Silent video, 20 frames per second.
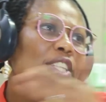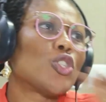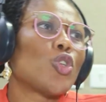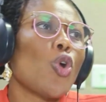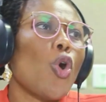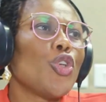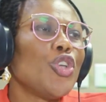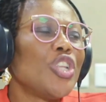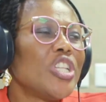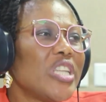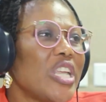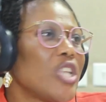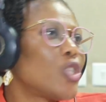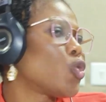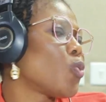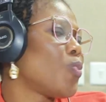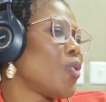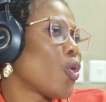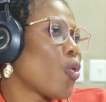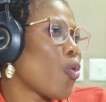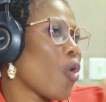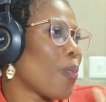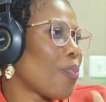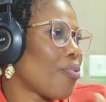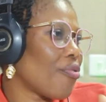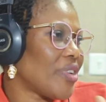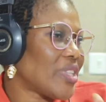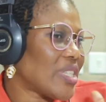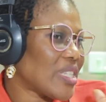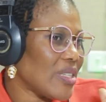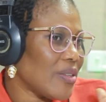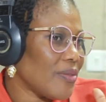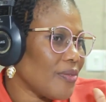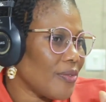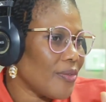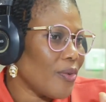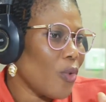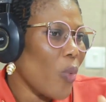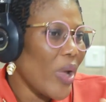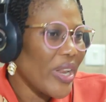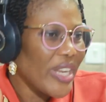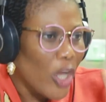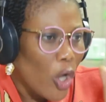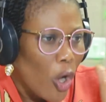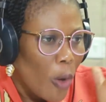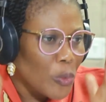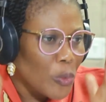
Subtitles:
So you need to be cooperative when it